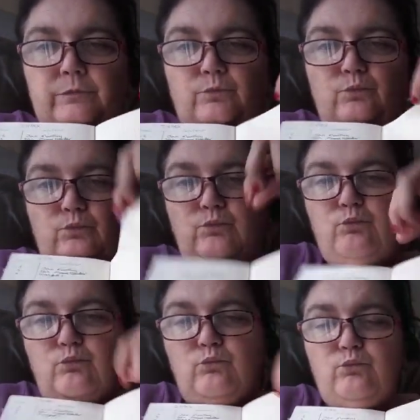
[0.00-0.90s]
Mm
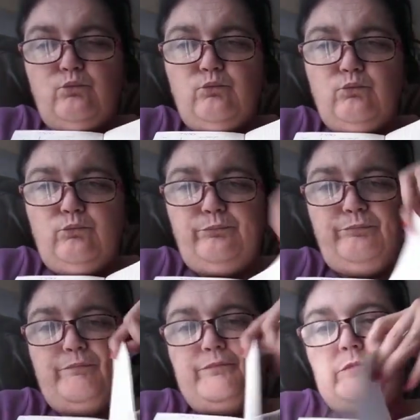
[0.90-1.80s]
-hmm.
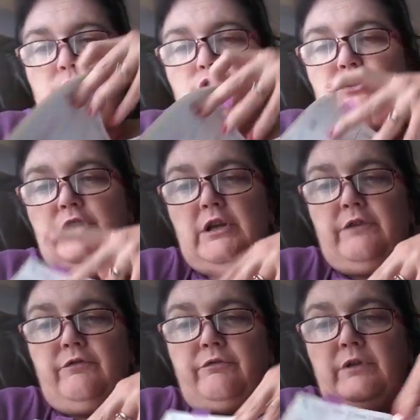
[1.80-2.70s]
I'm just going to
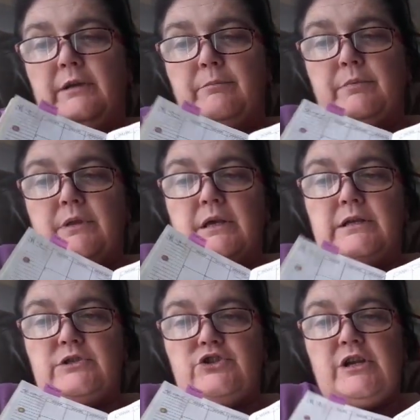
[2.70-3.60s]
give a flip.
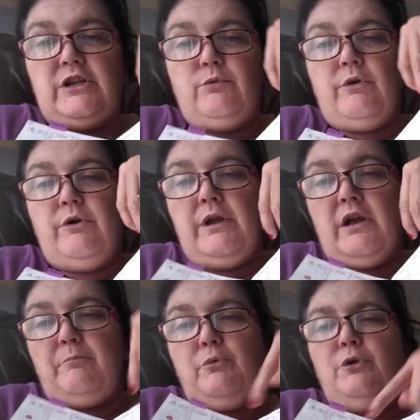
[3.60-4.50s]
There's January.
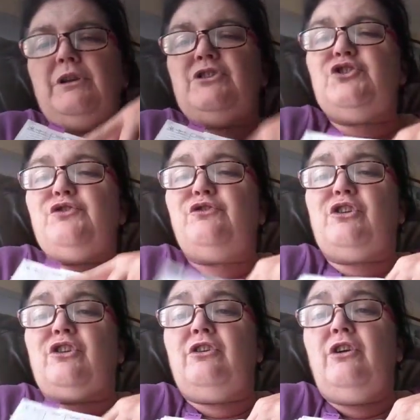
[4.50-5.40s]
I put it too
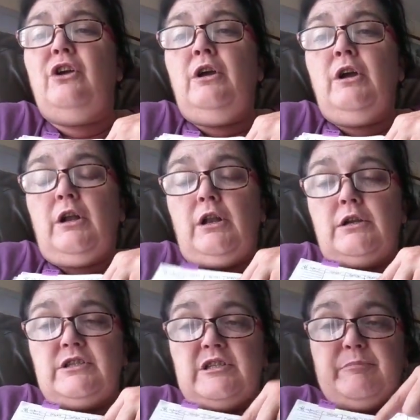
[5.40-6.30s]

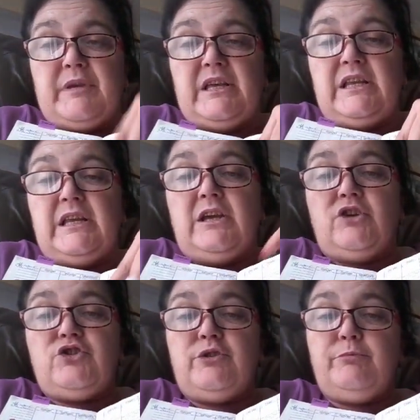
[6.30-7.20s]
close to the beginning.
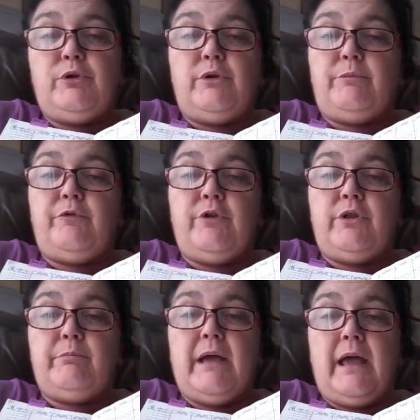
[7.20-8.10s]
I should have put it
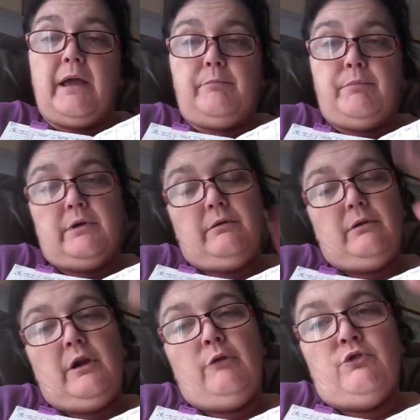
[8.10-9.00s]
further back, but
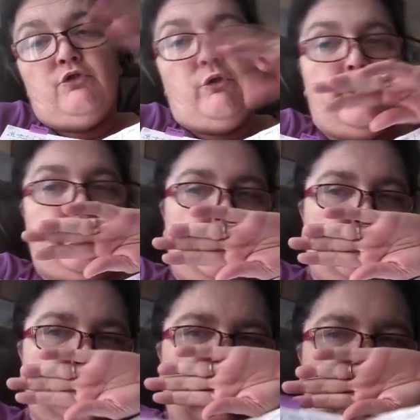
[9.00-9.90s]
it was already
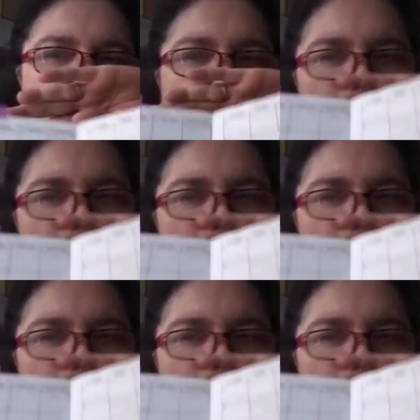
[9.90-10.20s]
there. Sorry.